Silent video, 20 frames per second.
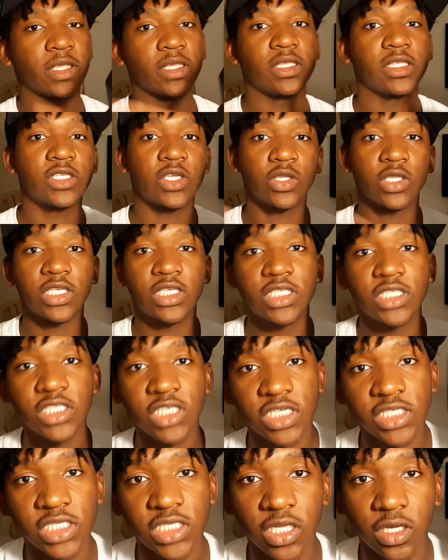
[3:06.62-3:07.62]
So this is
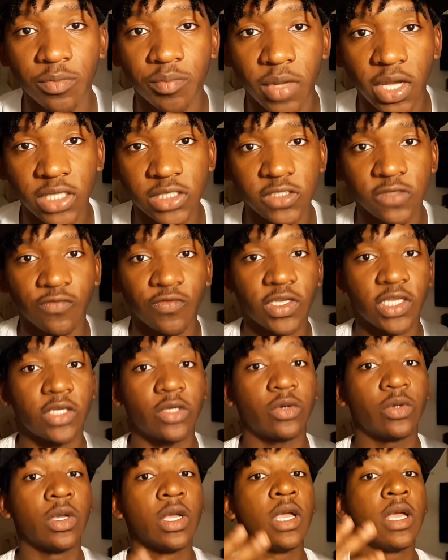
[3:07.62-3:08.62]
just an unboxing
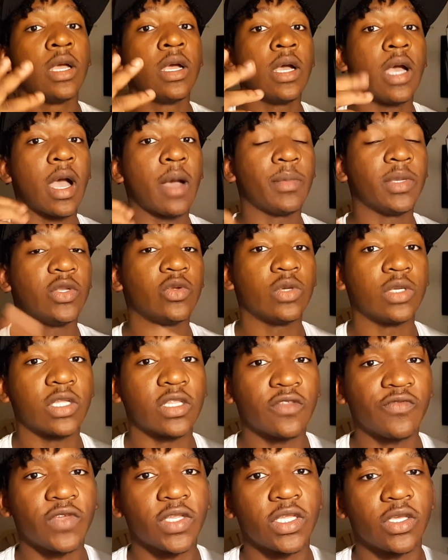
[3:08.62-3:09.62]
video. I'm gonna do another
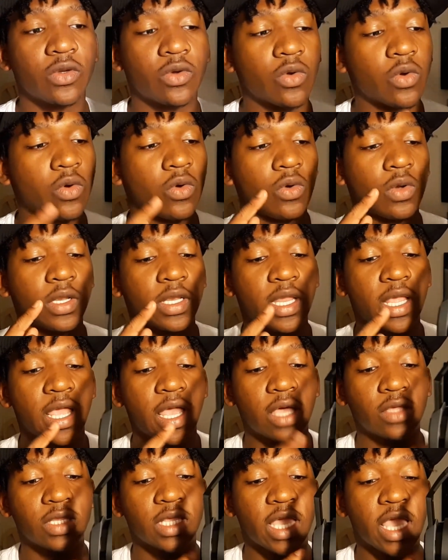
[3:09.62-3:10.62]
video on how
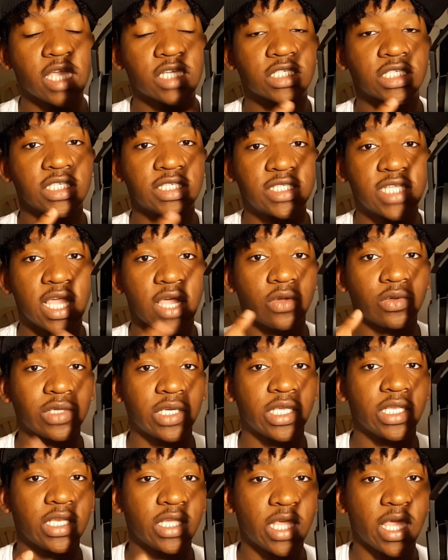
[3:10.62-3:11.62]
they actually sound
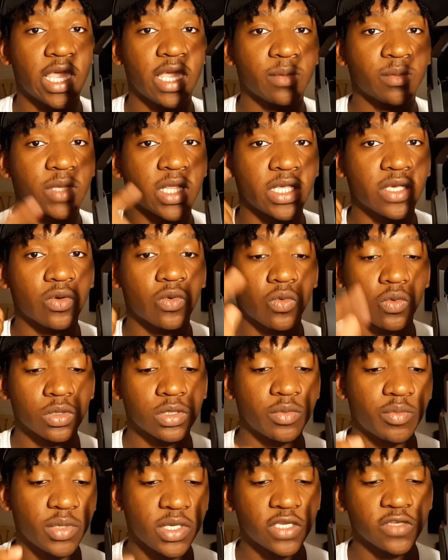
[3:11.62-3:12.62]
in game, like on the
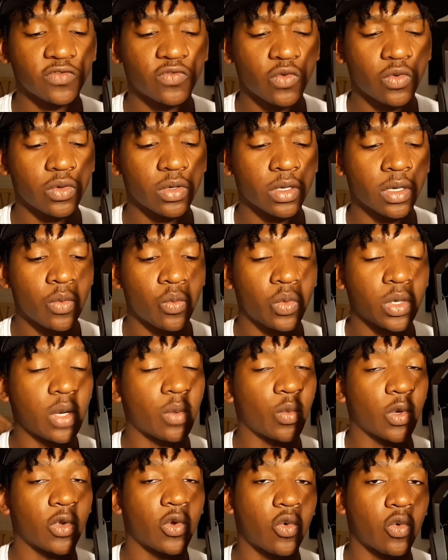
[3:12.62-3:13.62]
PS4 when I'm
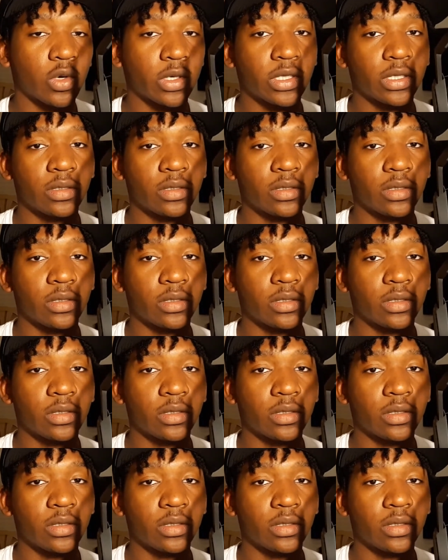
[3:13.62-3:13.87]
recording.